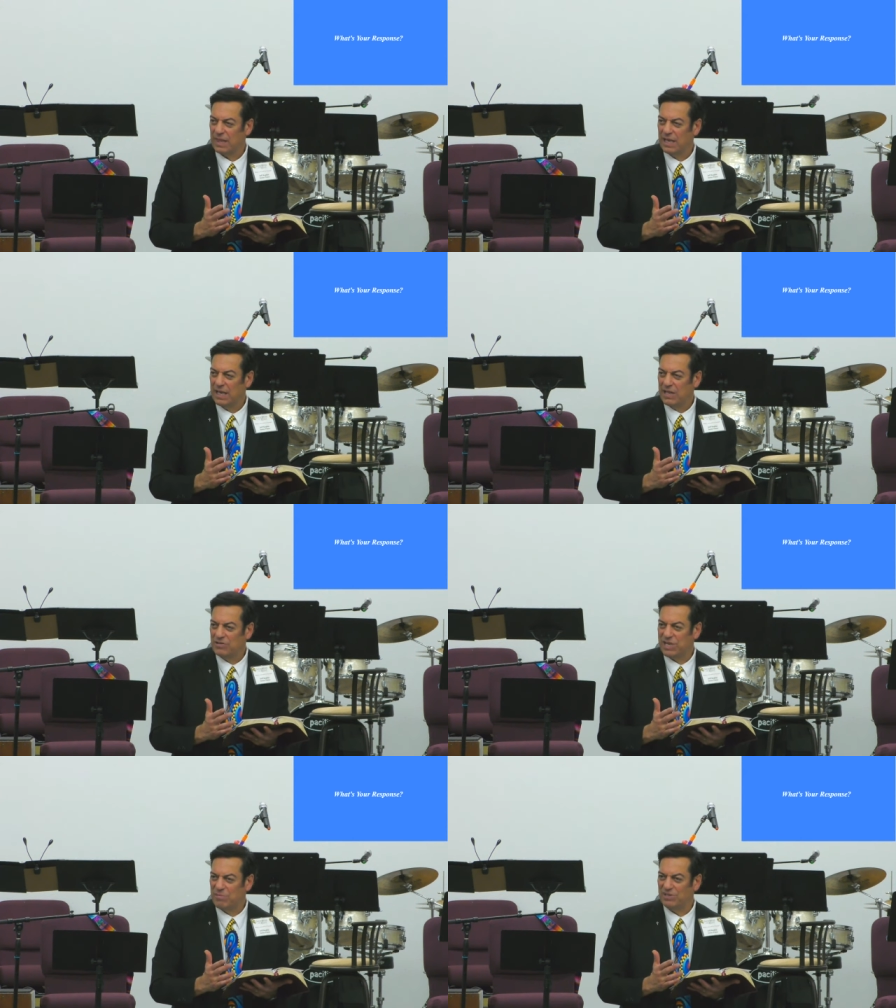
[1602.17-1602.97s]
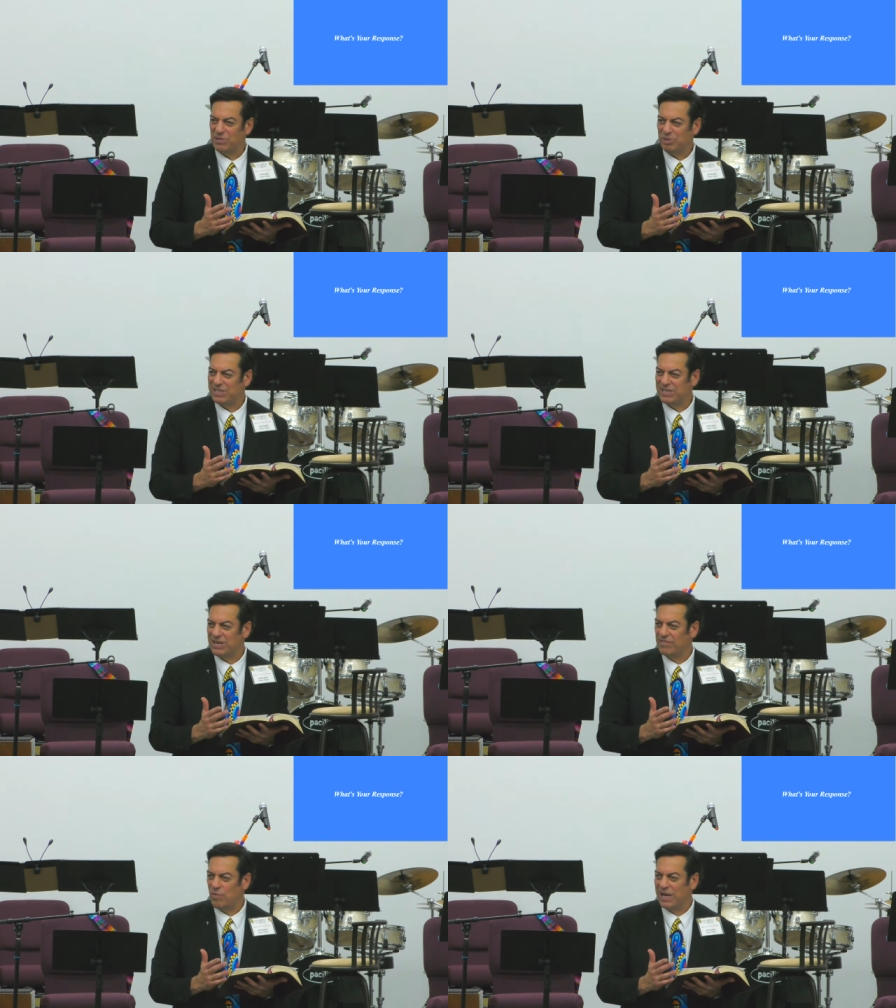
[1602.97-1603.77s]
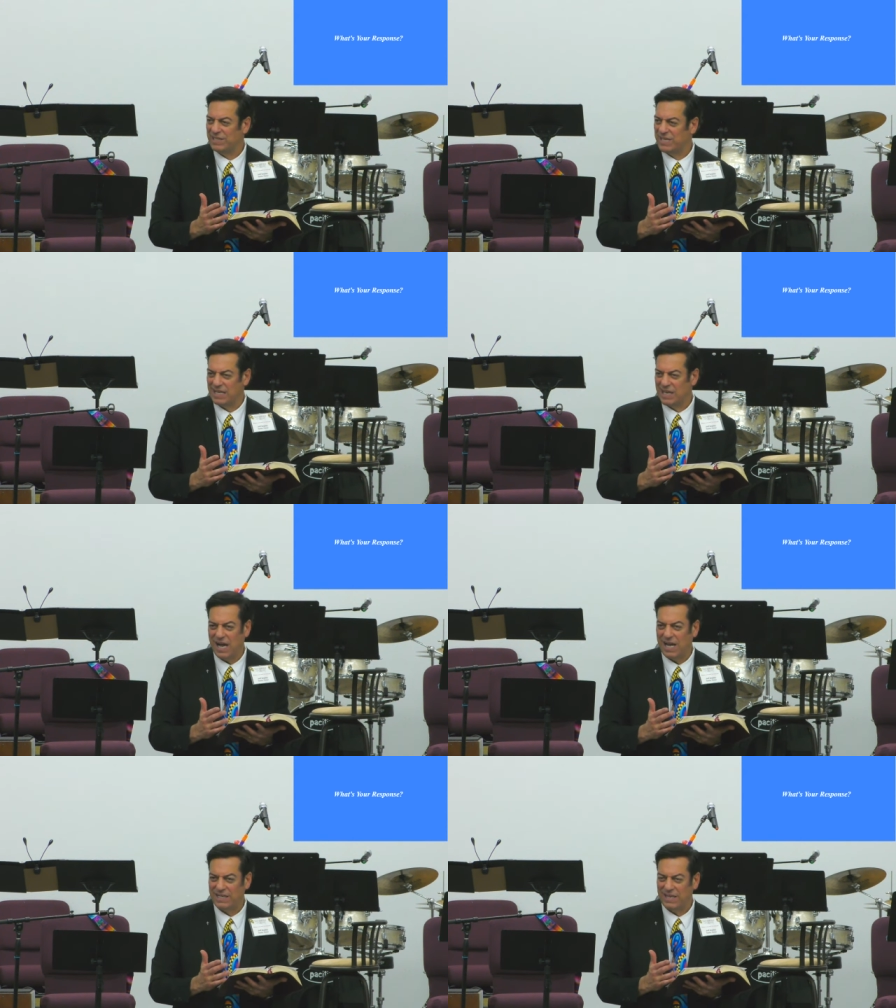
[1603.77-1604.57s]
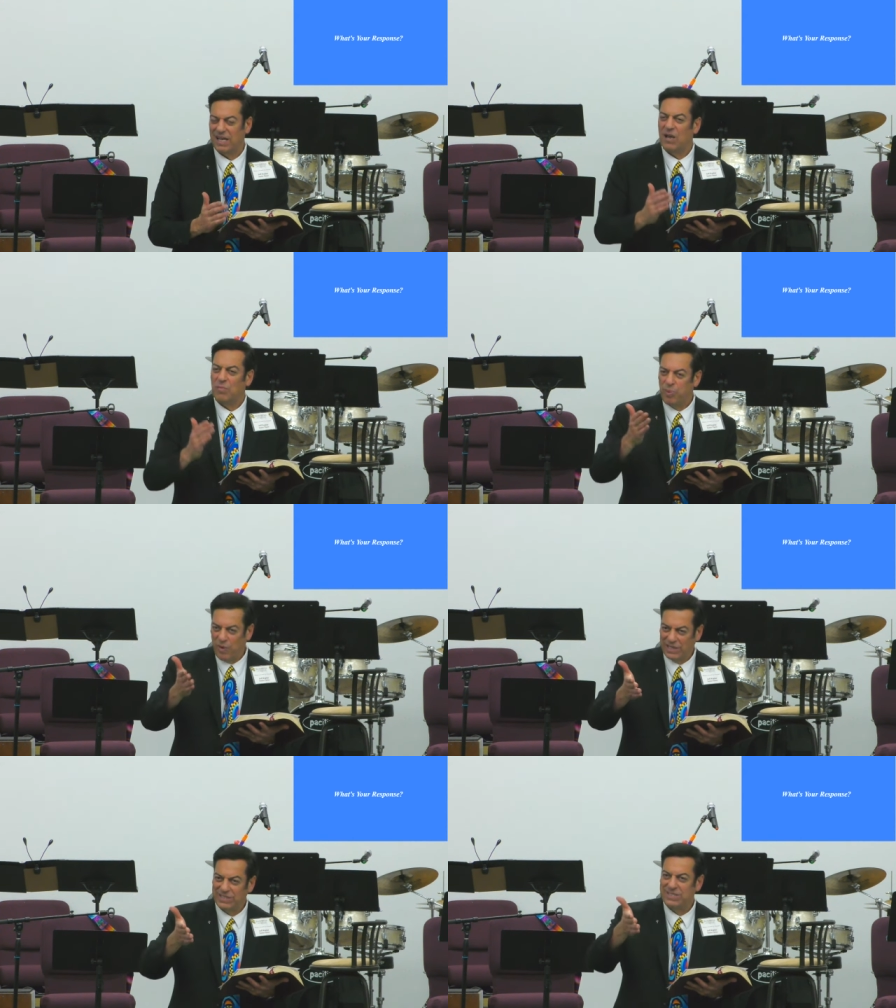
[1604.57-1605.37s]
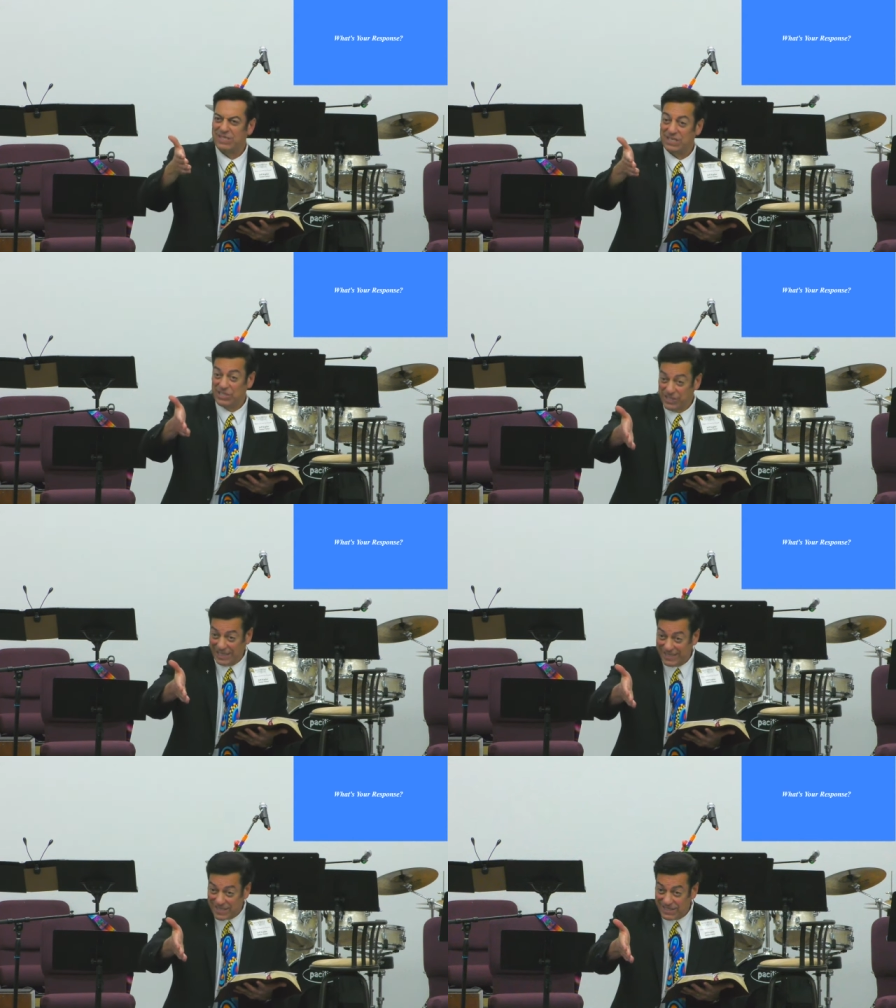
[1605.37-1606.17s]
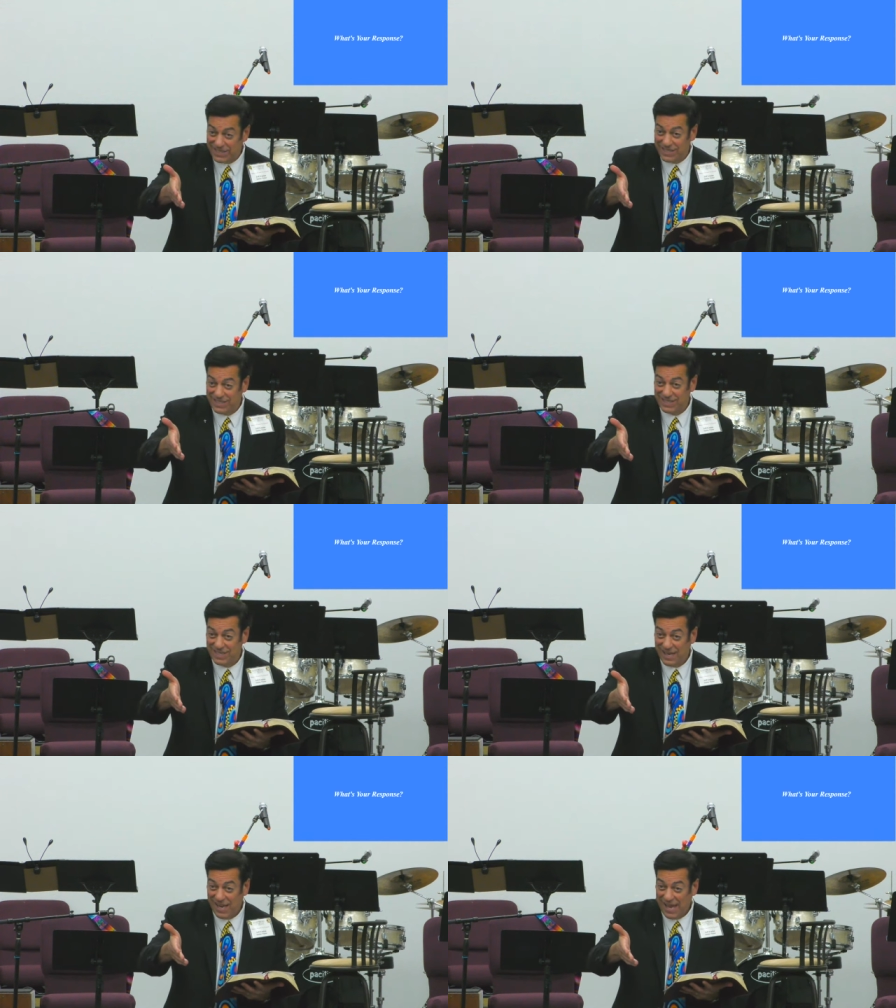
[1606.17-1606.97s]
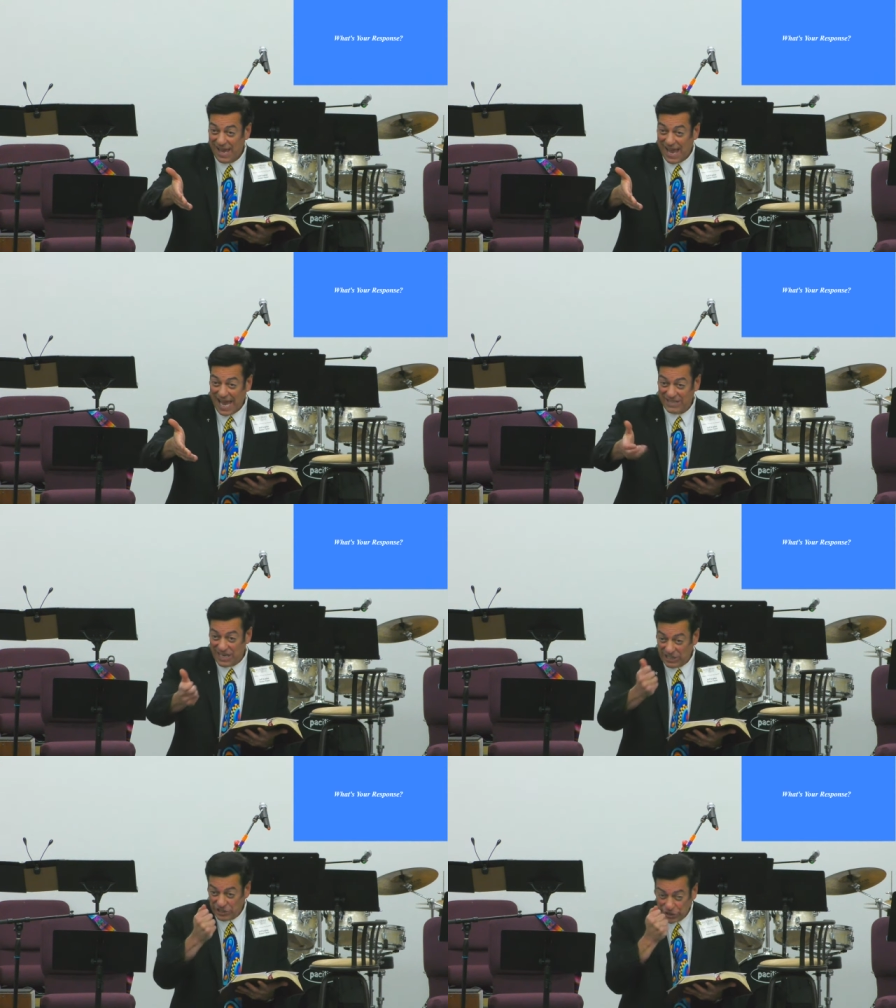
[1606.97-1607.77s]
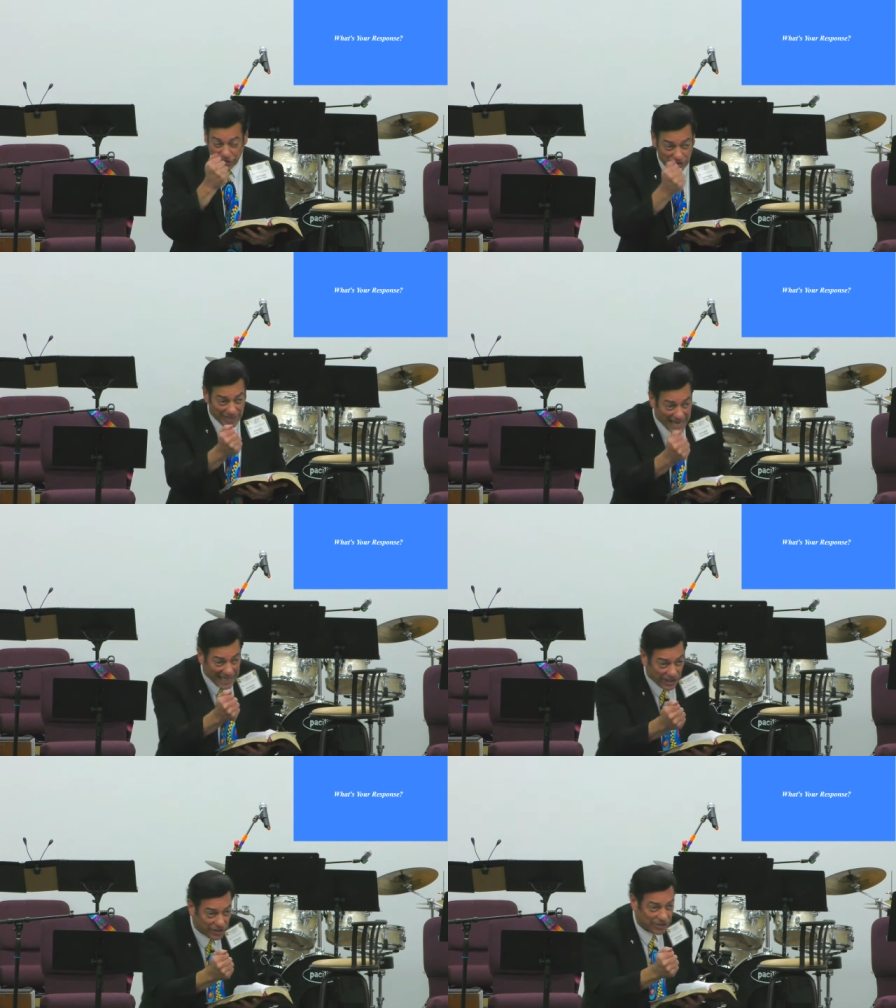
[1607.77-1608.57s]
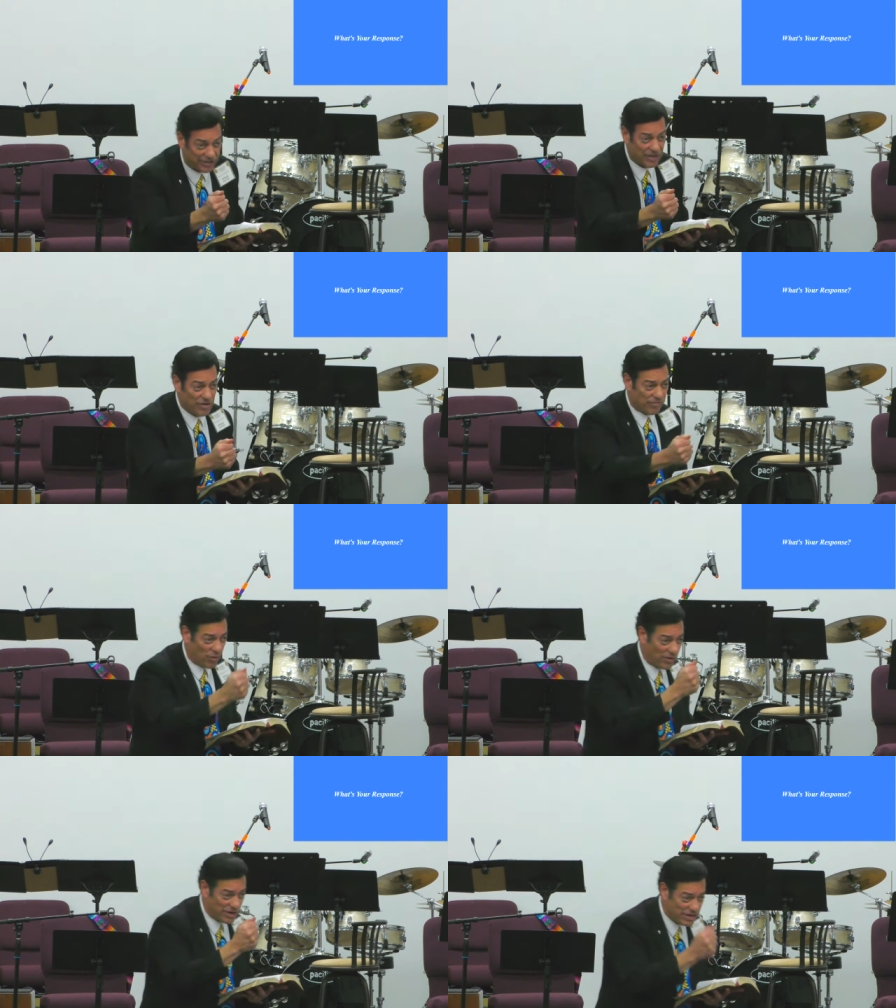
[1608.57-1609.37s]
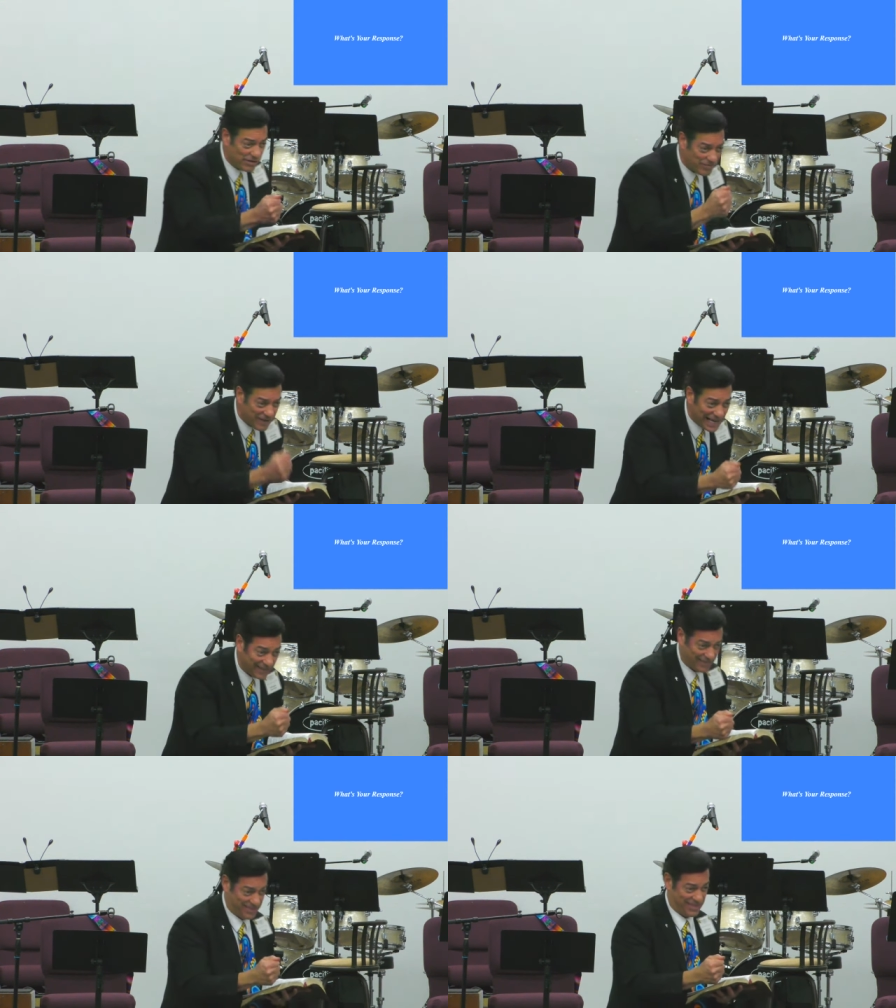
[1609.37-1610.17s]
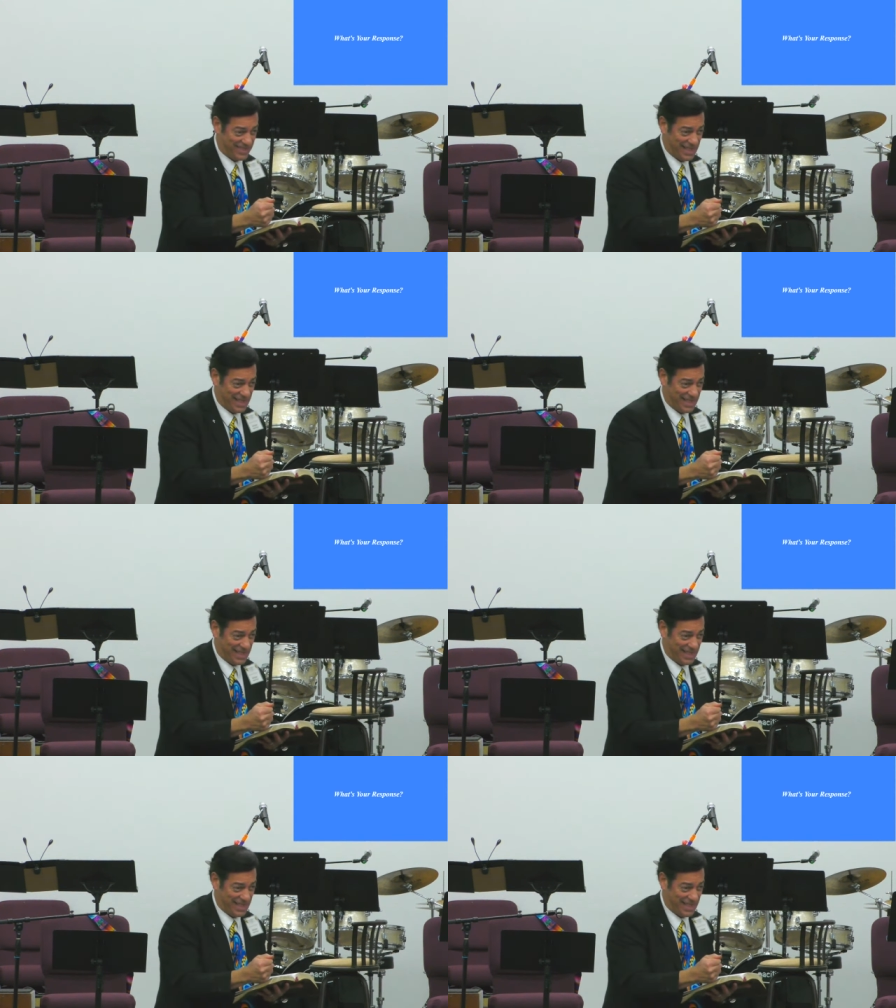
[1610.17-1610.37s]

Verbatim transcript: There's a multiplicity of ways that God points to Jesus as a sure anchor for your faith,